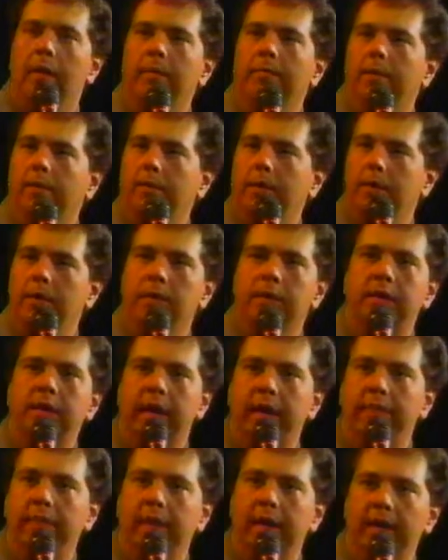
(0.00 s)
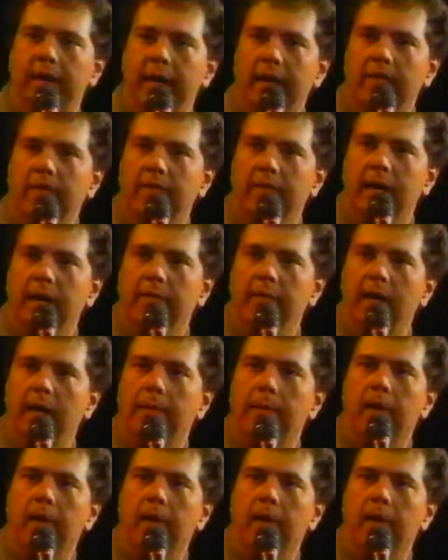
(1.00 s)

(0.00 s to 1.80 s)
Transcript: come from the new tape, I guess. Tell me about